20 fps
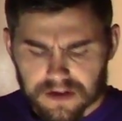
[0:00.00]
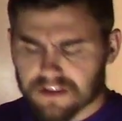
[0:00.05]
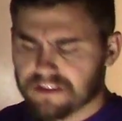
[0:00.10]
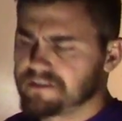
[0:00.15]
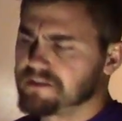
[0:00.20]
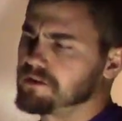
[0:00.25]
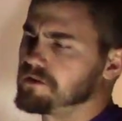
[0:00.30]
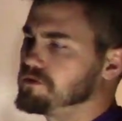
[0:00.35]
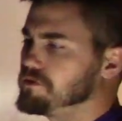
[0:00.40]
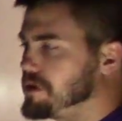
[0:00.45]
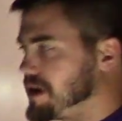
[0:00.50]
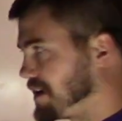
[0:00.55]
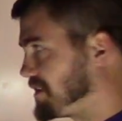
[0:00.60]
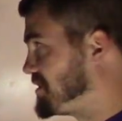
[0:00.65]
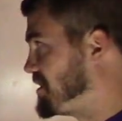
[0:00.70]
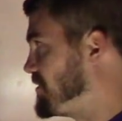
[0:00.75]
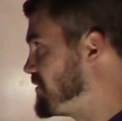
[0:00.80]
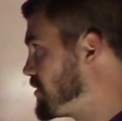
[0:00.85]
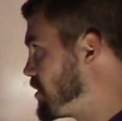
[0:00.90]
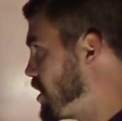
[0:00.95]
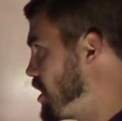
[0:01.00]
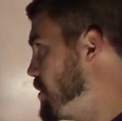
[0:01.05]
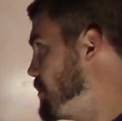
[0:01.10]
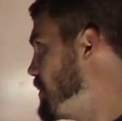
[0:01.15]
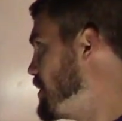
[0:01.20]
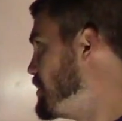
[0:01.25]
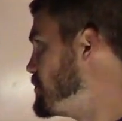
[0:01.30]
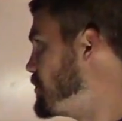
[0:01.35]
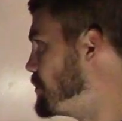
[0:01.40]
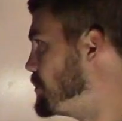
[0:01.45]
Certain rocks have
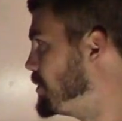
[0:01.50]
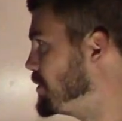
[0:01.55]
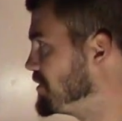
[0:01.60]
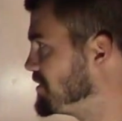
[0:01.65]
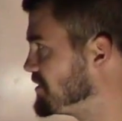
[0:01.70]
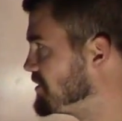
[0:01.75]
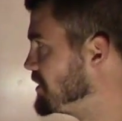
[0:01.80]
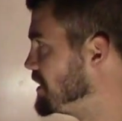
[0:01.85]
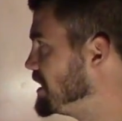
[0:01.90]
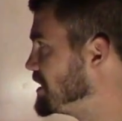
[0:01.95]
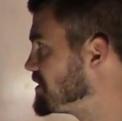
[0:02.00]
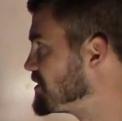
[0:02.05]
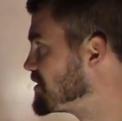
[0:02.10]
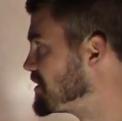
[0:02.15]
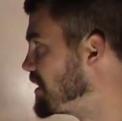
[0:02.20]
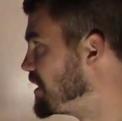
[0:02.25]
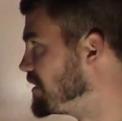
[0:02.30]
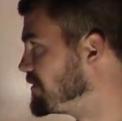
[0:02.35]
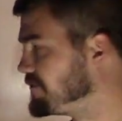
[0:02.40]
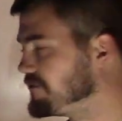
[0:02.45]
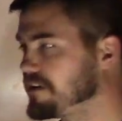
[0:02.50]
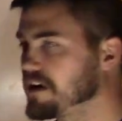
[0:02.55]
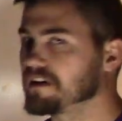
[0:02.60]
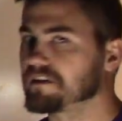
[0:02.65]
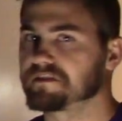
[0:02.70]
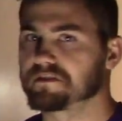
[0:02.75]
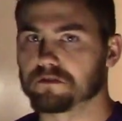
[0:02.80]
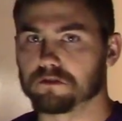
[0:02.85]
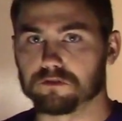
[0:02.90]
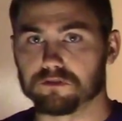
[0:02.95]
carbon, but mostly it's
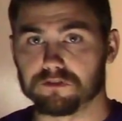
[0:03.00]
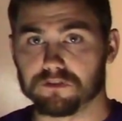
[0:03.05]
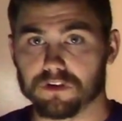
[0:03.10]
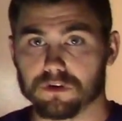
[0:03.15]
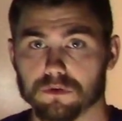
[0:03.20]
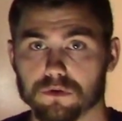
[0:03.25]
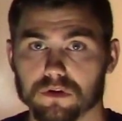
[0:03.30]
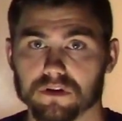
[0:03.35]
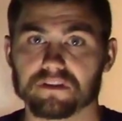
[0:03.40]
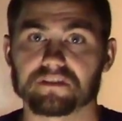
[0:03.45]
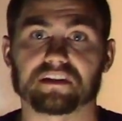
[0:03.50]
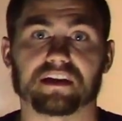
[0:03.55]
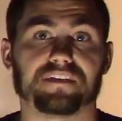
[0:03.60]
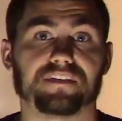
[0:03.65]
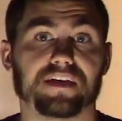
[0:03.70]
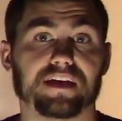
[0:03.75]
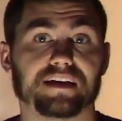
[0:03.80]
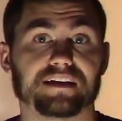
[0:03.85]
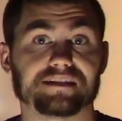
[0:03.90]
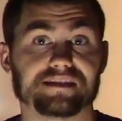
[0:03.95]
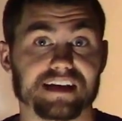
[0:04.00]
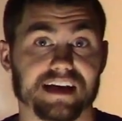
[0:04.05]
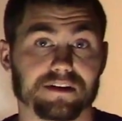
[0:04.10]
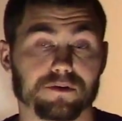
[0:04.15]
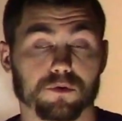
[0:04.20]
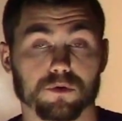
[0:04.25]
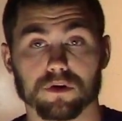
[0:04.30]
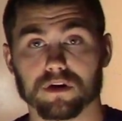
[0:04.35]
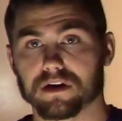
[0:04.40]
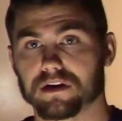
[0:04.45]
fossil fuels, and then dead
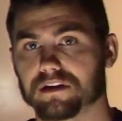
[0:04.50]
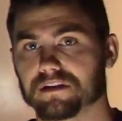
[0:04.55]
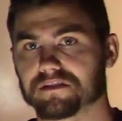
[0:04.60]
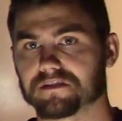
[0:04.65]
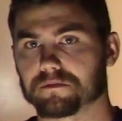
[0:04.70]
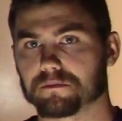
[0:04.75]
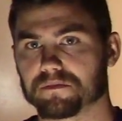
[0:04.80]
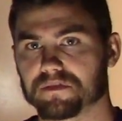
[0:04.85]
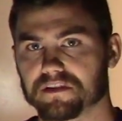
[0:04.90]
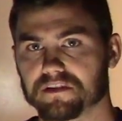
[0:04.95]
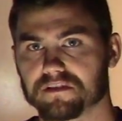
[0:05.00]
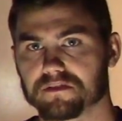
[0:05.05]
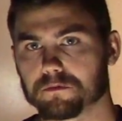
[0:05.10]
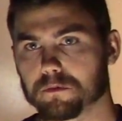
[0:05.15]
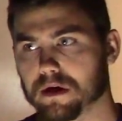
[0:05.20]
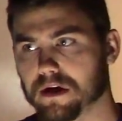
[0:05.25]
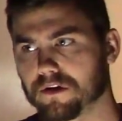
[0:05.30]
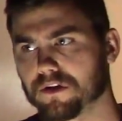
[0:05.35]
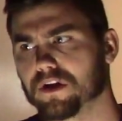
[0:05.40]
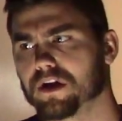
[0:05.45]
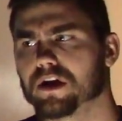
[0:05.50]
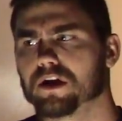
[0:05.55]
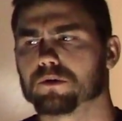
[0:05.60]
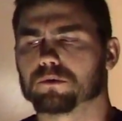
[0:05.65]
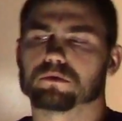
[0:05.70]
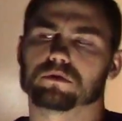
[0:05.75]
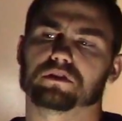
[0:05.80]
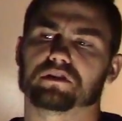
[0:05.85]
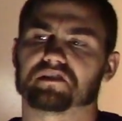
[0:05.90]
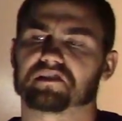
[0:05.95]
organisms as well.
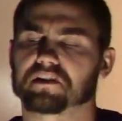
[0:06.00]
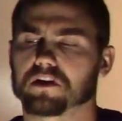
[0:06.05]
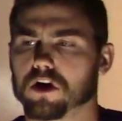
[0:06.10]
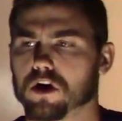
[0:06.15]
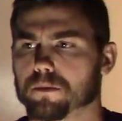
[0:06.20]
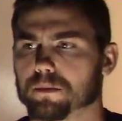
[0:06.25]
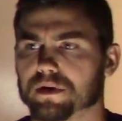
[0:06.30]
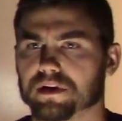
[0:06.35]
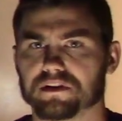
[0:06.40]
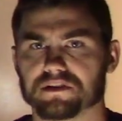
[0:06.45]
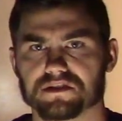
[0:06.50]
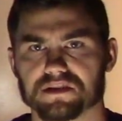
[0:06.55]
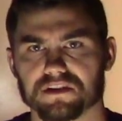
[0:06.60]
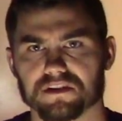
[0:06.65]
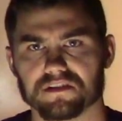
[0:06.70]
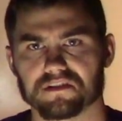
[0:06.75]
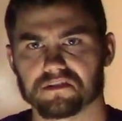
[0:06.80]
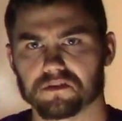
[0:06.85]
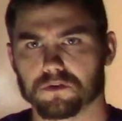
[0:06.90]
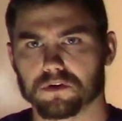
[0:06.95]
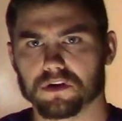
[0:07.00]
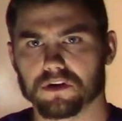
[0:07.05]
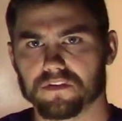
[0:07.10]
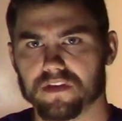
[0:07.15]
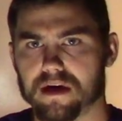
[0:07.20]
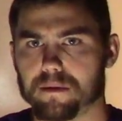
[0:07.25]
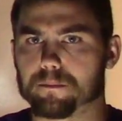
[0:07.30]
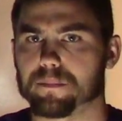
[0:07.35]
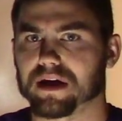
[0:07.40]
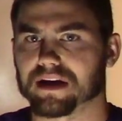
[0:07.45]
Release carbon into the soil
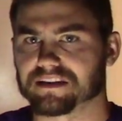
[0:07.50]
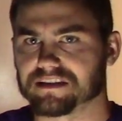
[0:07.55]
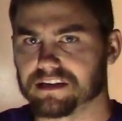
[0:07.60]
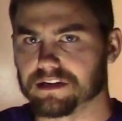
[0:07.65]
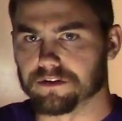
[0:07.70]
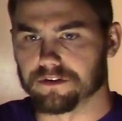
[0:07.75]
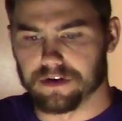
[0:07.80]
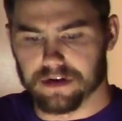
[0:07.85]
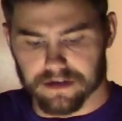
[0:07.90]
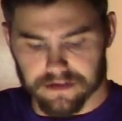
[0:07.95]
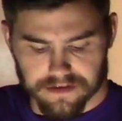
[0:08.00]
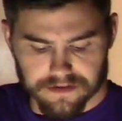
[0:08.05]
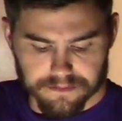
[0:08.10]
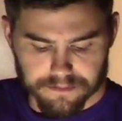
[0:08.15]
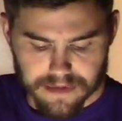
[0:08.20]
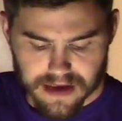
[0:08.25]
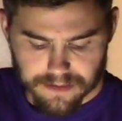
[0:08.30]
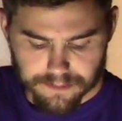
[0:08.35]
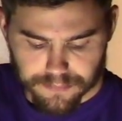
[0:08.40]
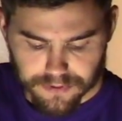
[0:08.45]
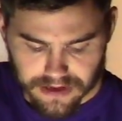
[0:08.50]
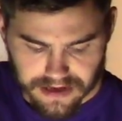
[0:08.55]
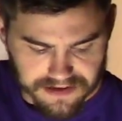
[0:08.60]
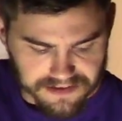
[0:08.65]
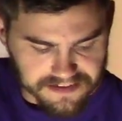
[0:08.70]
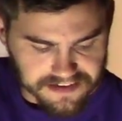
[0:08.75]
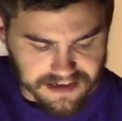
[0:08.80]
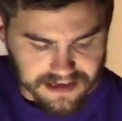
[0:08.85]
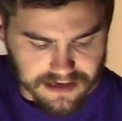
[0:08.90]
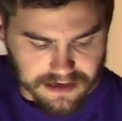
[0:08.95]
that bacteria and
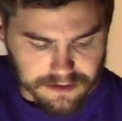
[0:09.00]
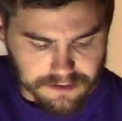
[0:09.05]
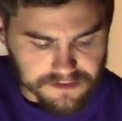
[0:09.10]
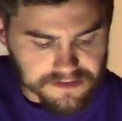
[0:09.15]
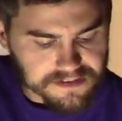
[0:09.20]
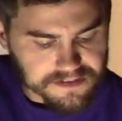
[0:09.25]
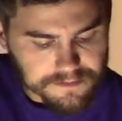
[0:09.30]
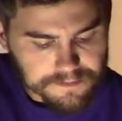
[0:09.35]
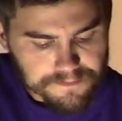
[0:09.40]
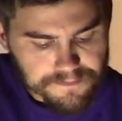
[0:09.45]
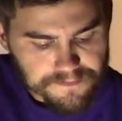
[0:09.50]
plants can use.